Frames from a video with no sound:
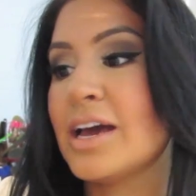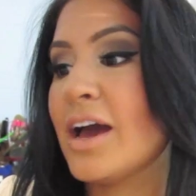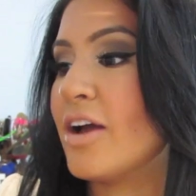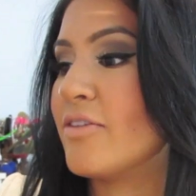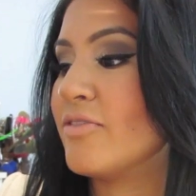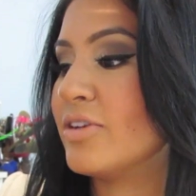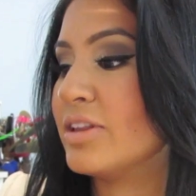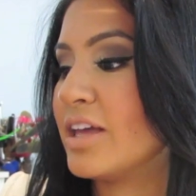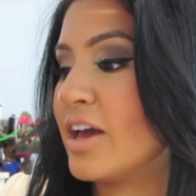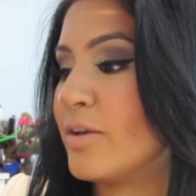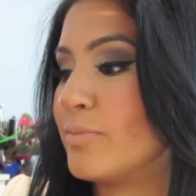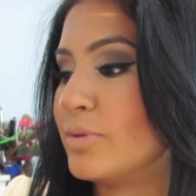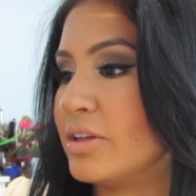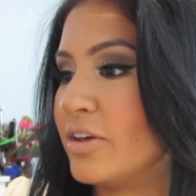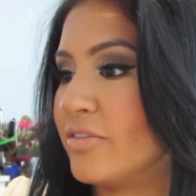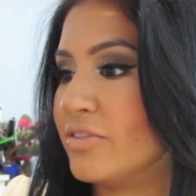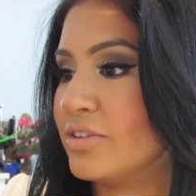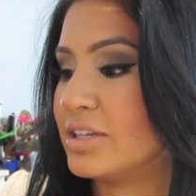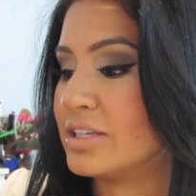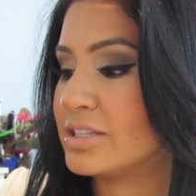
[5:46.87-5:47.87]
I really have been
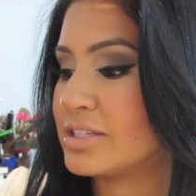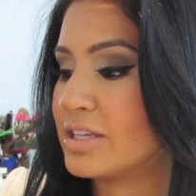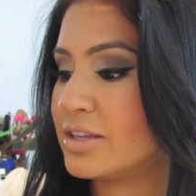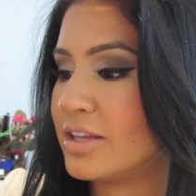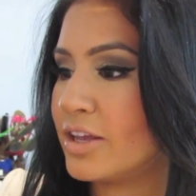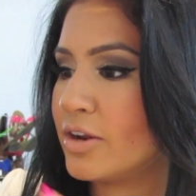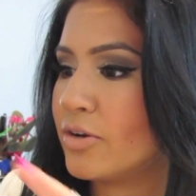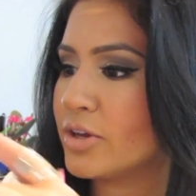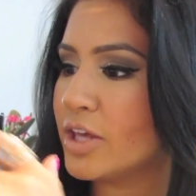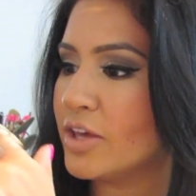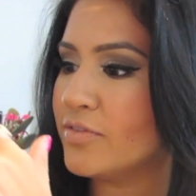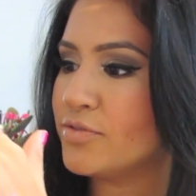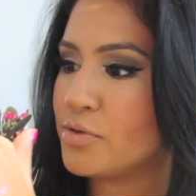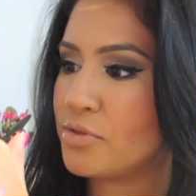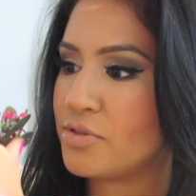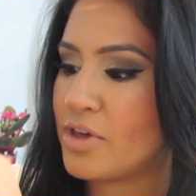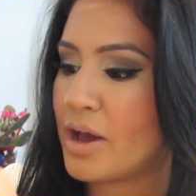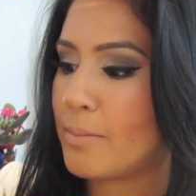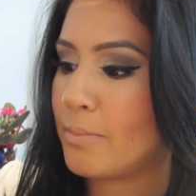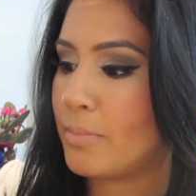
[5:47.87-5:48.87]
loving this. They don't give
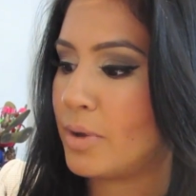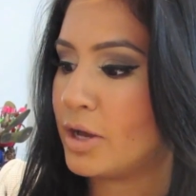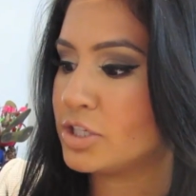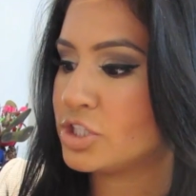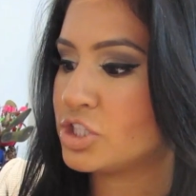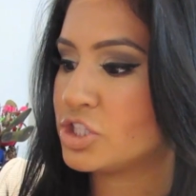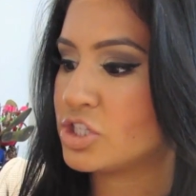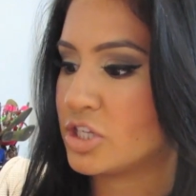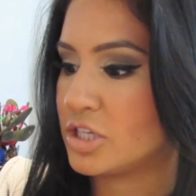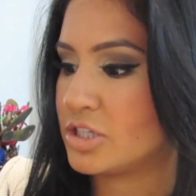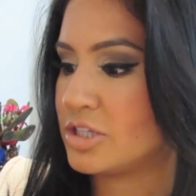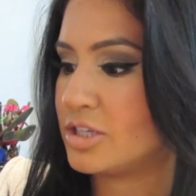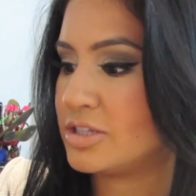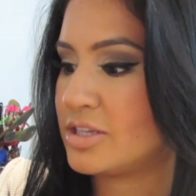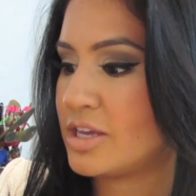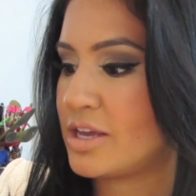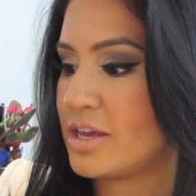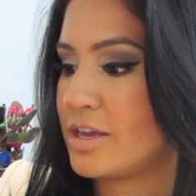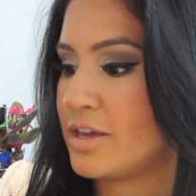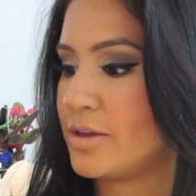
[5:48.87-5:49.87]
you that much. This is
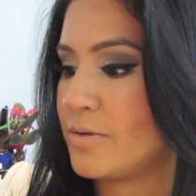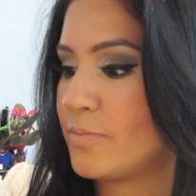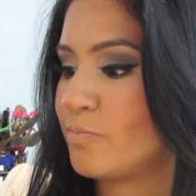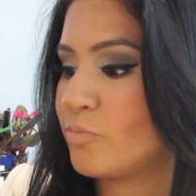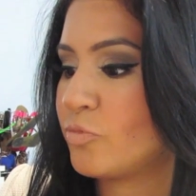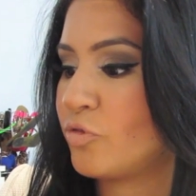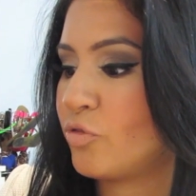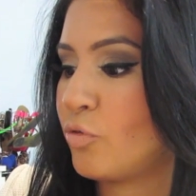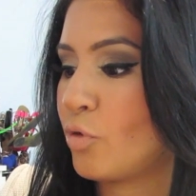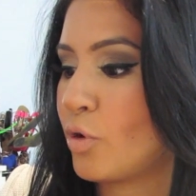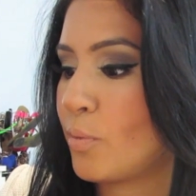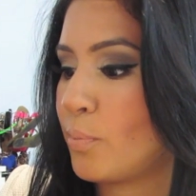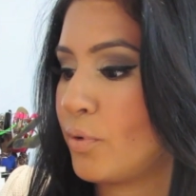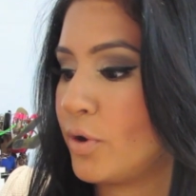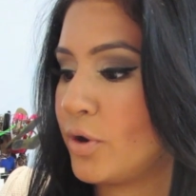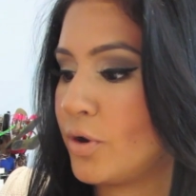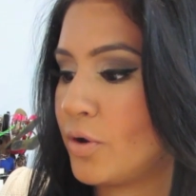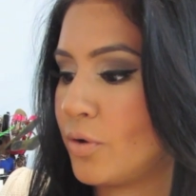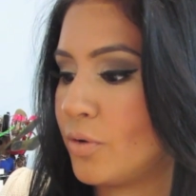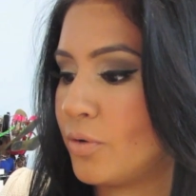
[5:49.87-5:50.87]
a four
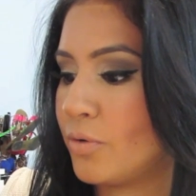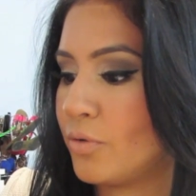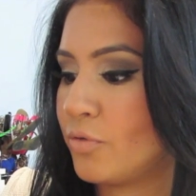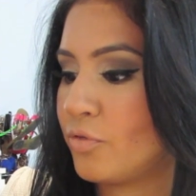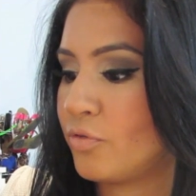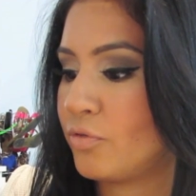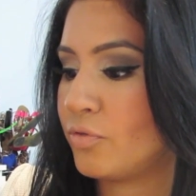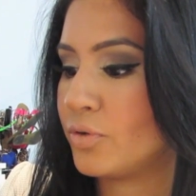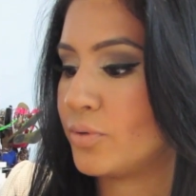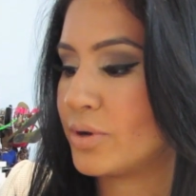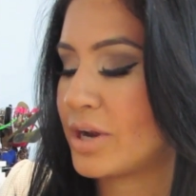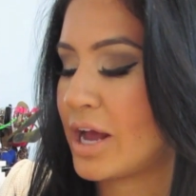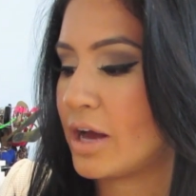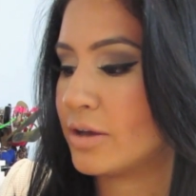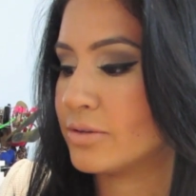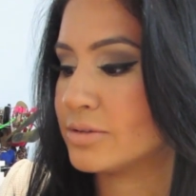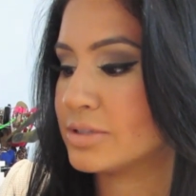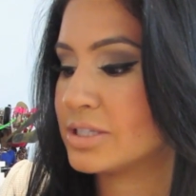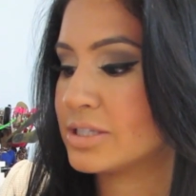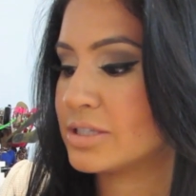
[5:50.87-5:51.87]
point oh fluid
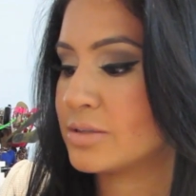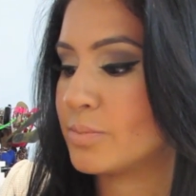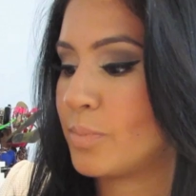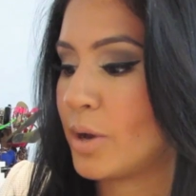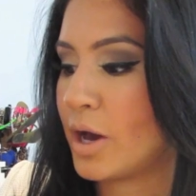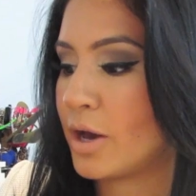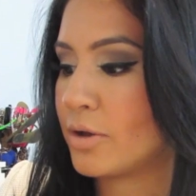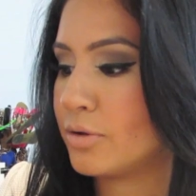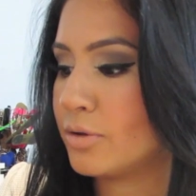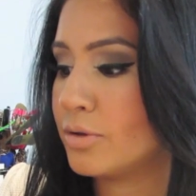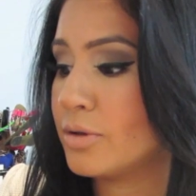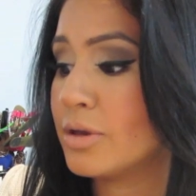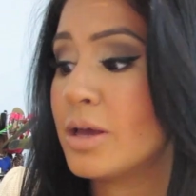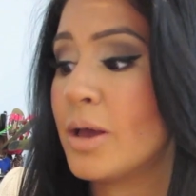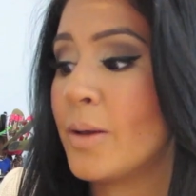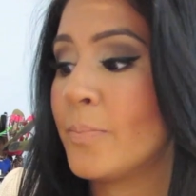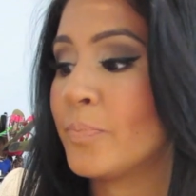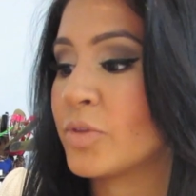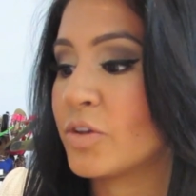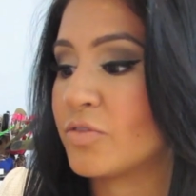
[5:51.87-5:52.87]
ounce bottle
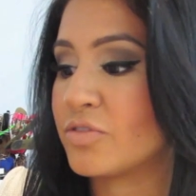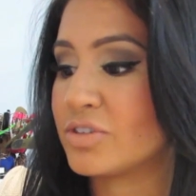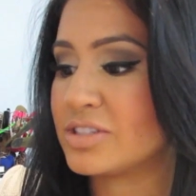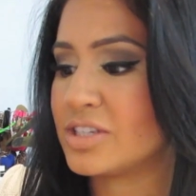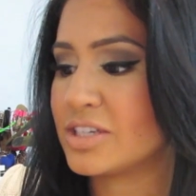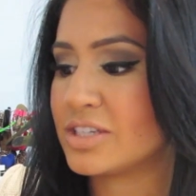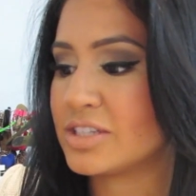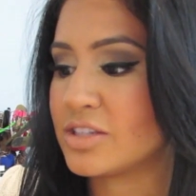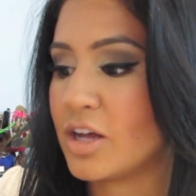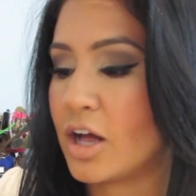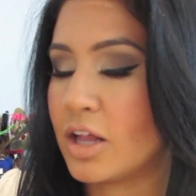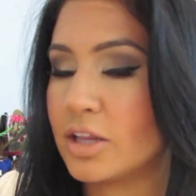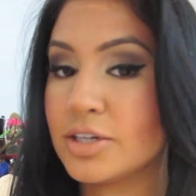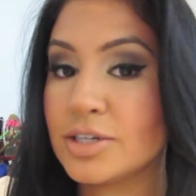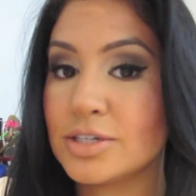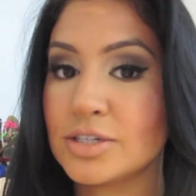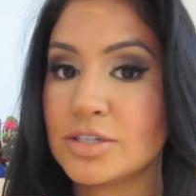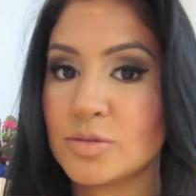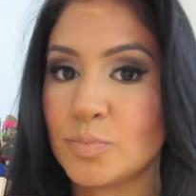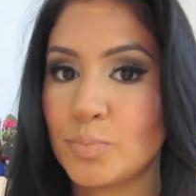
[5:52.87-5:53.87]
for six
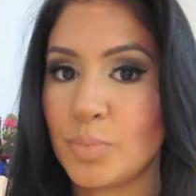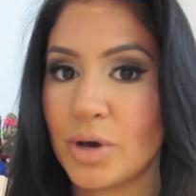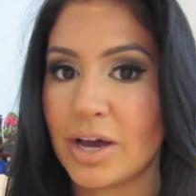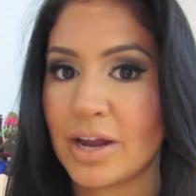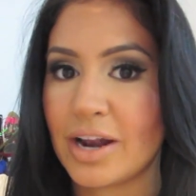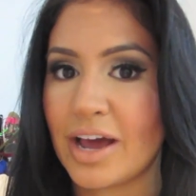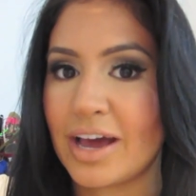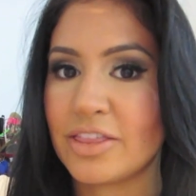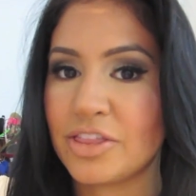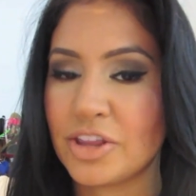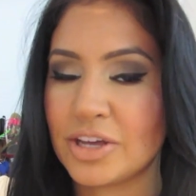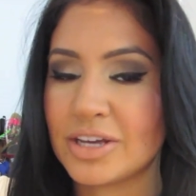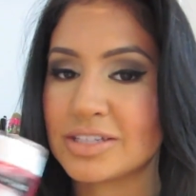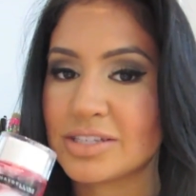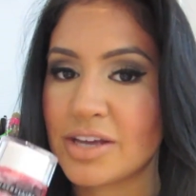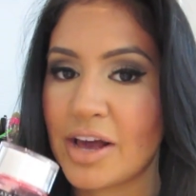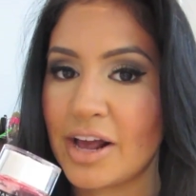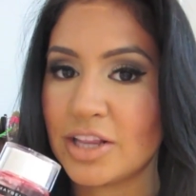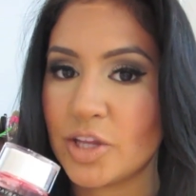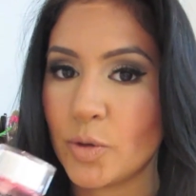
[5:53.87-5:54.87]
dollars, but I think
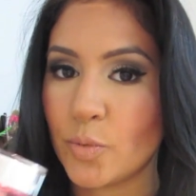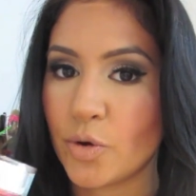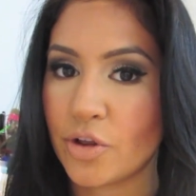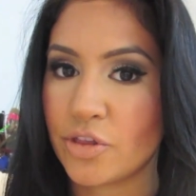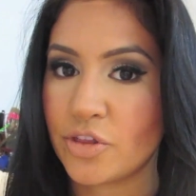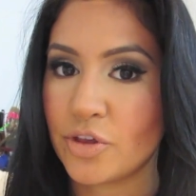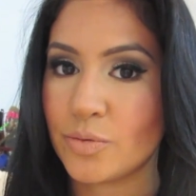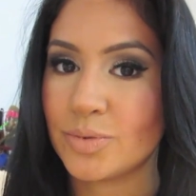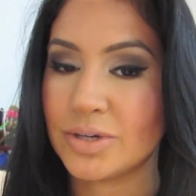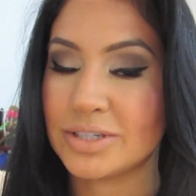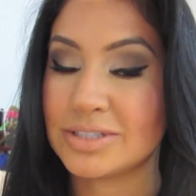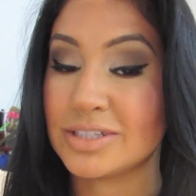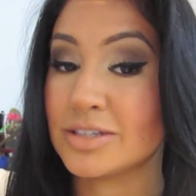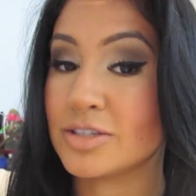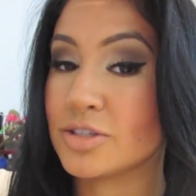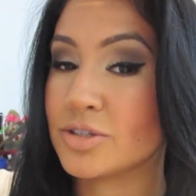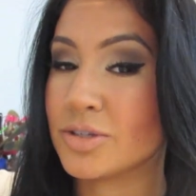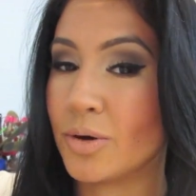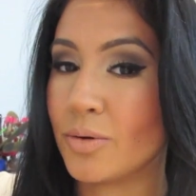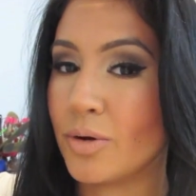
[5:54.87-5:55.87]
it's highly worth it because
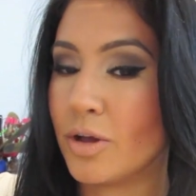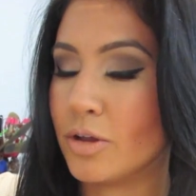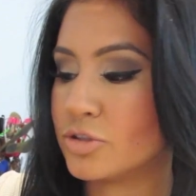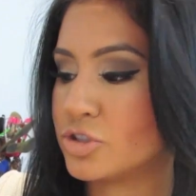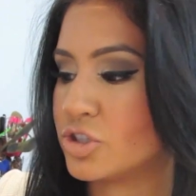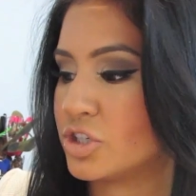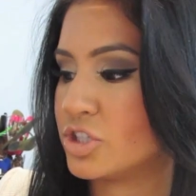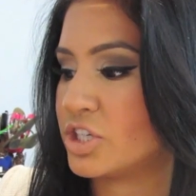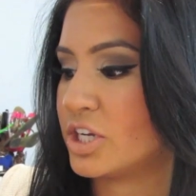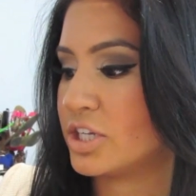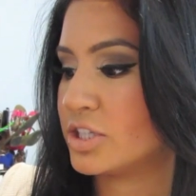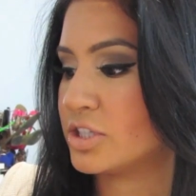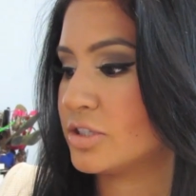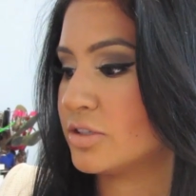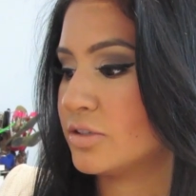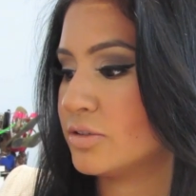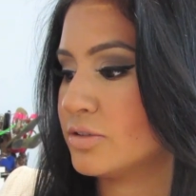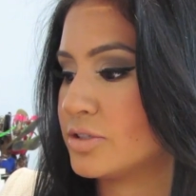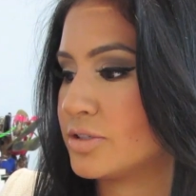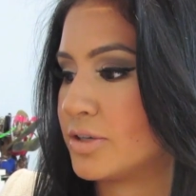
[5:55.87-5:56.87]
it's so ultra
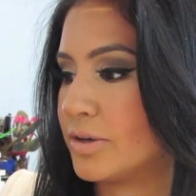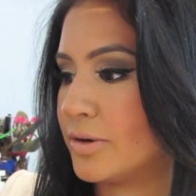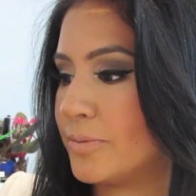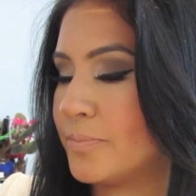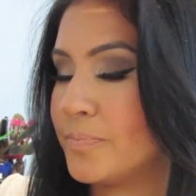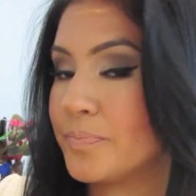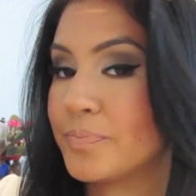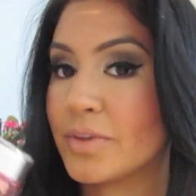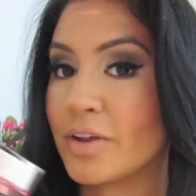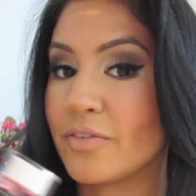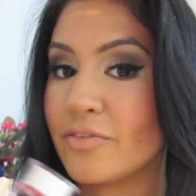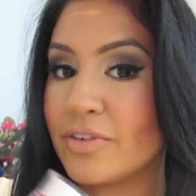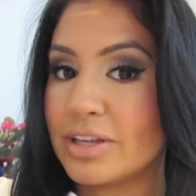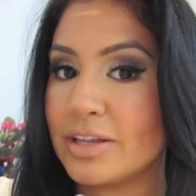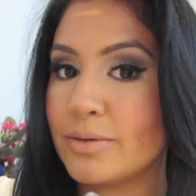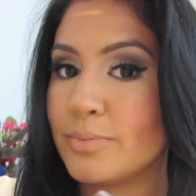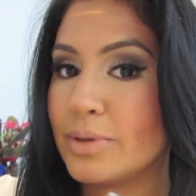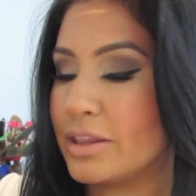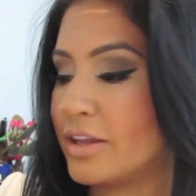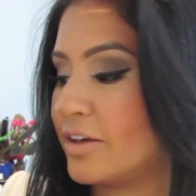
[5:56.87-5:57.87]
gentle, so
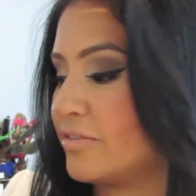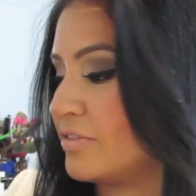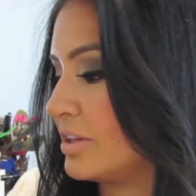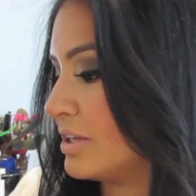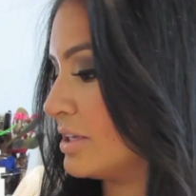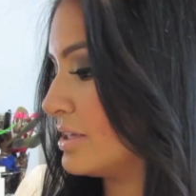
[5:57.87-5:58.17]
really been loving